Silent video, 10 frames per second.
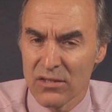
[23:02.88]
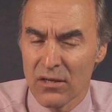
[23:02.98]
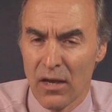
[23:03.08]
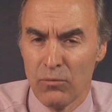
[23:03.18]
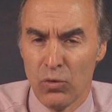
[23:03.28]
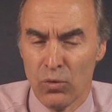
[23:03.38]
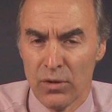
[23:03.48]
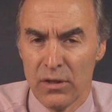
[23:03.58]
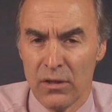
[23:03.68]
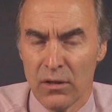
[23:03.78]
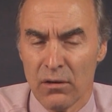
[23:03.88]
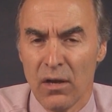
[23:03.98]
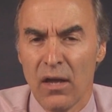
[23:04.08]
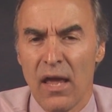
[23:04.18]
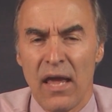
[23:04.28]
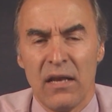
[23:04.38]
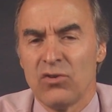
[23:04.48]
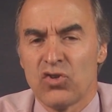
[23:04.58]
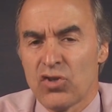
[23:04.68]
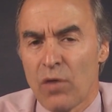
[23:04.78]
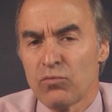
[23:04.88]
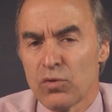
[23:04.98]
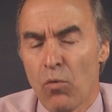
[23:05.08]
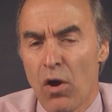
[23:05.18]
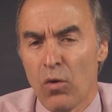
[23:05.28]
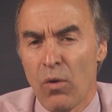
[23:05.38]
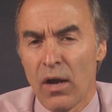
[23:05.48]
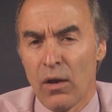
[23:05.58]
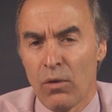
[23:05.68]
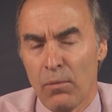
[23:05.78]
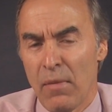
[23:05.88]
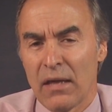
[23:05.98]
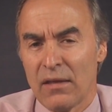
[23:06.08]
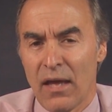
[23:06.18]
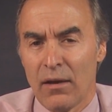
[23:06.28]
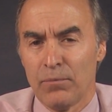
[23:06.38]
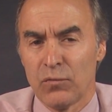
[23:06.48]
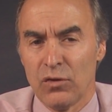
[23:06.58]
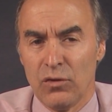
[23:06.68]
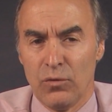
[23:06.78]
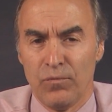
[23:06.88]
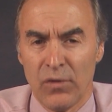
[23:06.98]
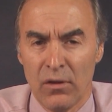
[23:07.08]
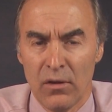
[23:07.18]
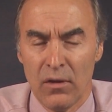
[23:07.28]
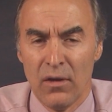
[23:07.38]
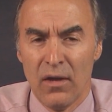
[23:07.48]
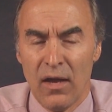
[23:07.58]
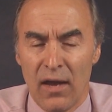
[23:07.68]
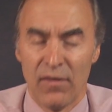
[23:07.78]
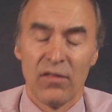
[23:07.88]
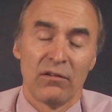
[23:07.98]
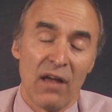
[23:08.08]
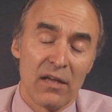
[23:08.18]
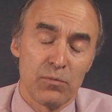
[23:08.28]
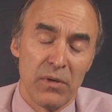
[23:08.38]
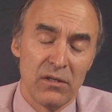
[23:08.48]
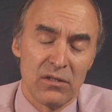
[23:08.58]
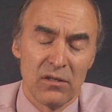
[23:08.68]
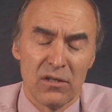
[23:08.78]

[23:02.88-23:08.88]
time you were here, and in some small way I want to make that up to you. And then the last piece is to